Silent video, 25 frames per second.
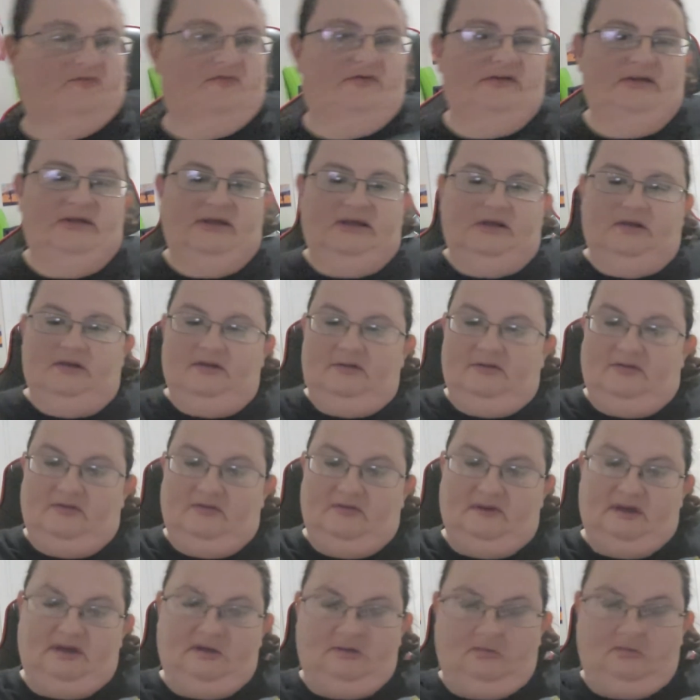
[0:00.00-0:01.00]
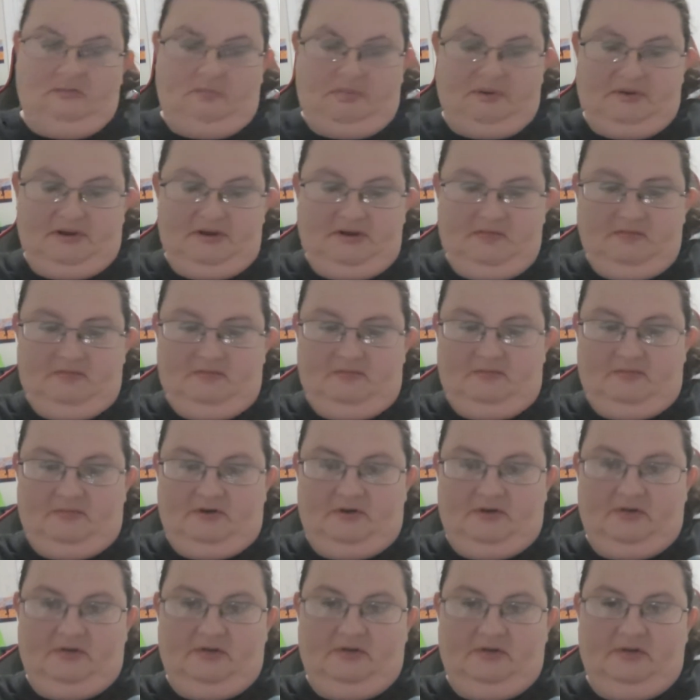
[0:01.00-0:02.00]
are in here until I open it,
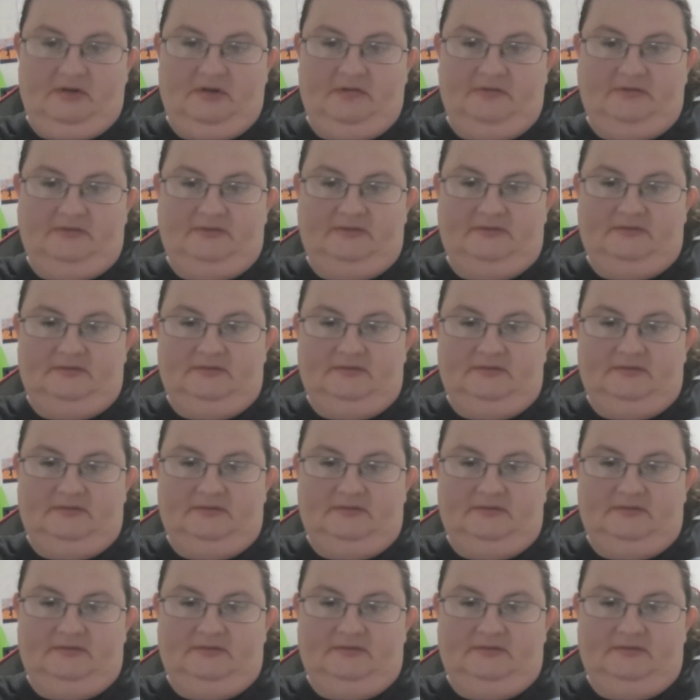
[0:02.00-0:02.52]
but